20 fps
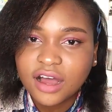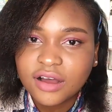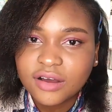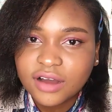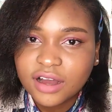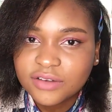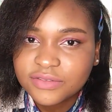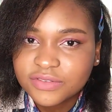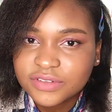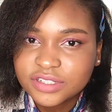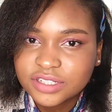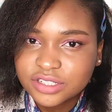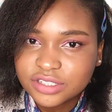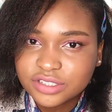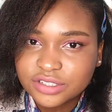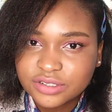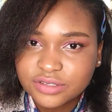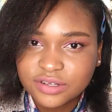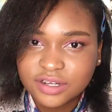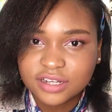How often you
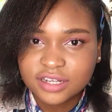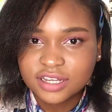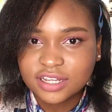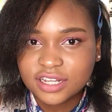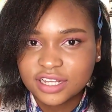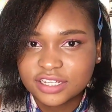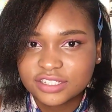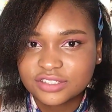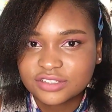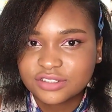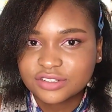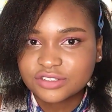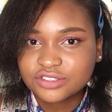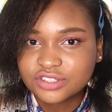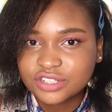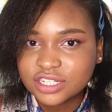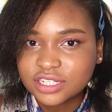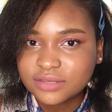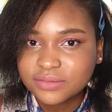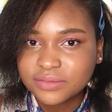do a cholesterol
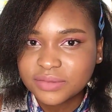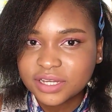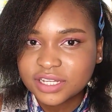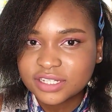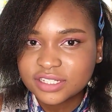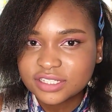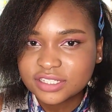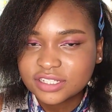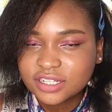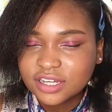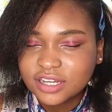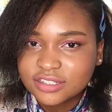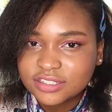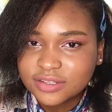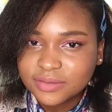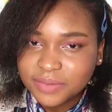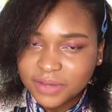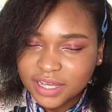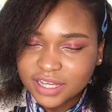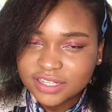treatment
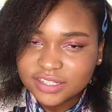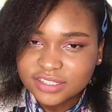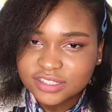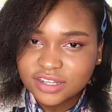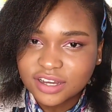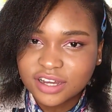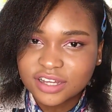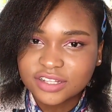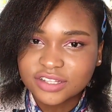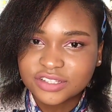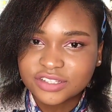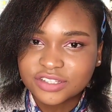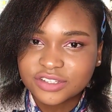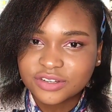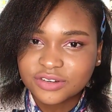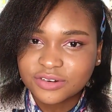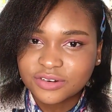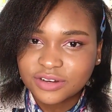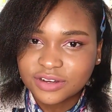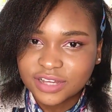depends on
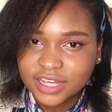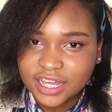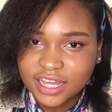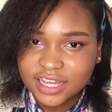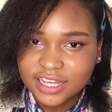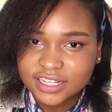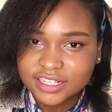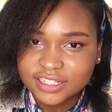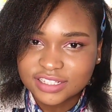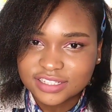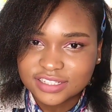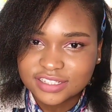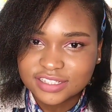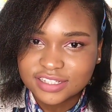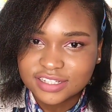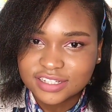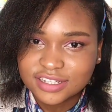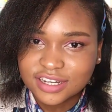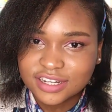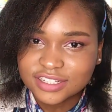your
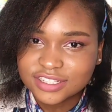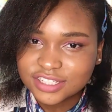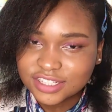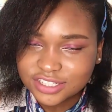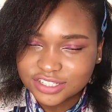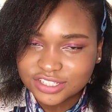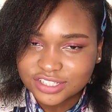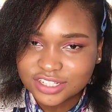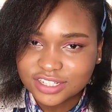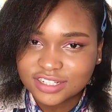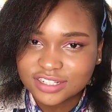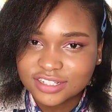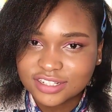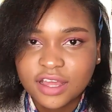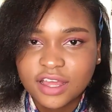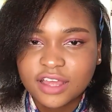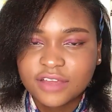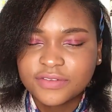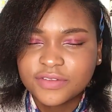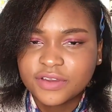hair's condition.
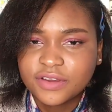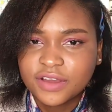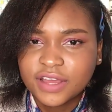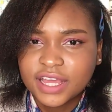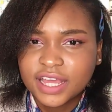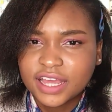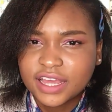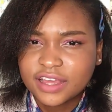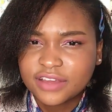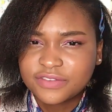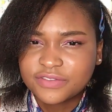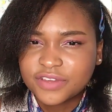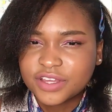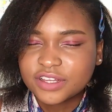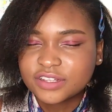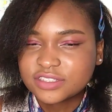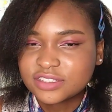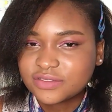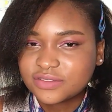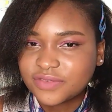If your hair
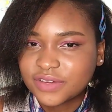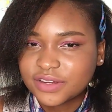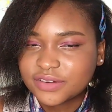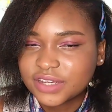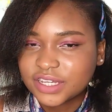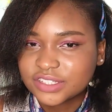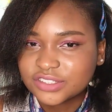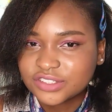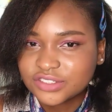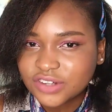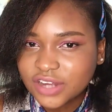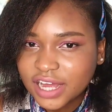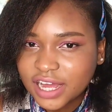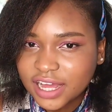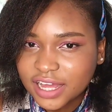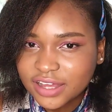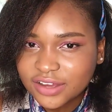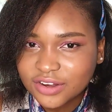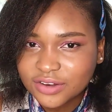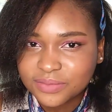feels very
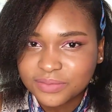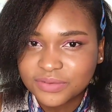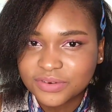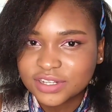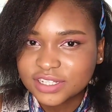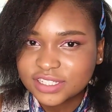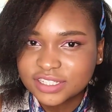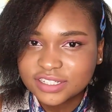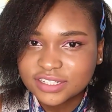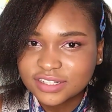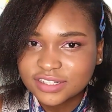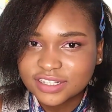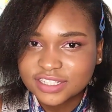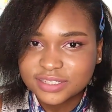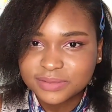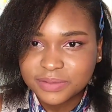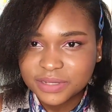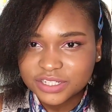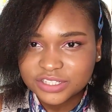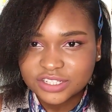dry or brittle,
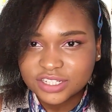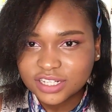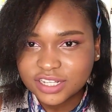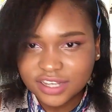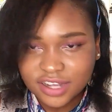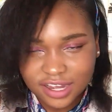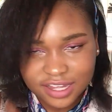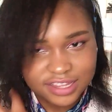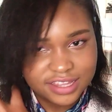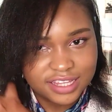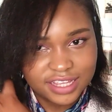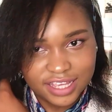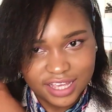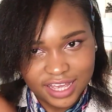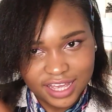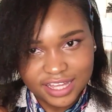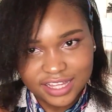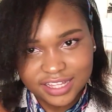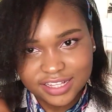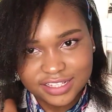especially on the
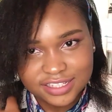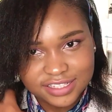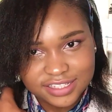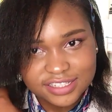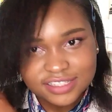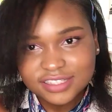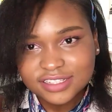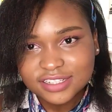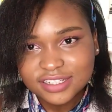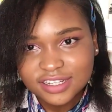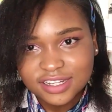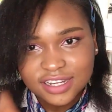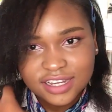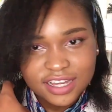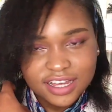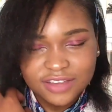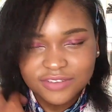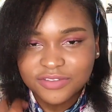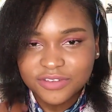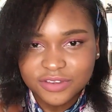ends,
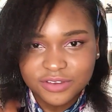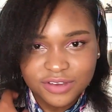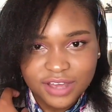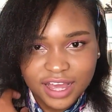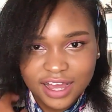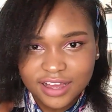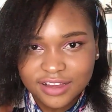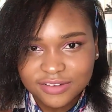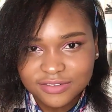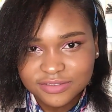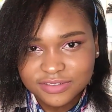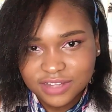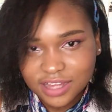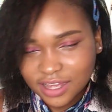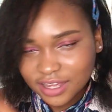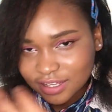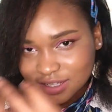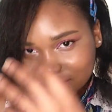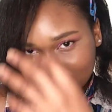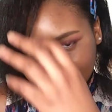if you have
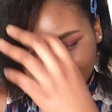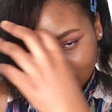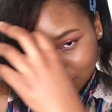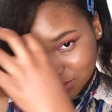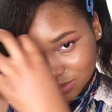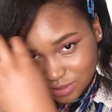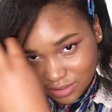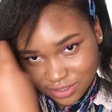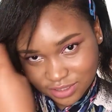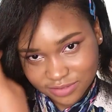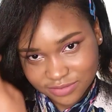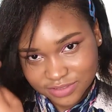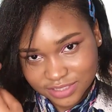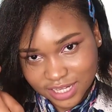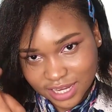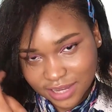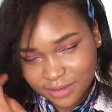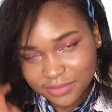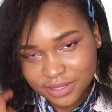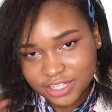like some sort of
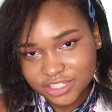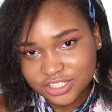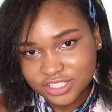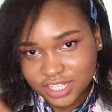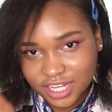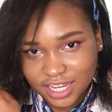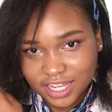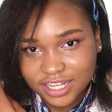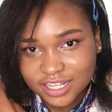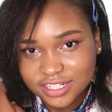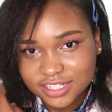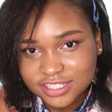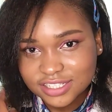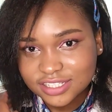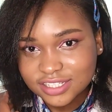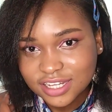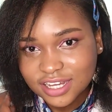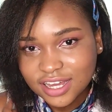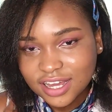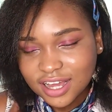damaged ends,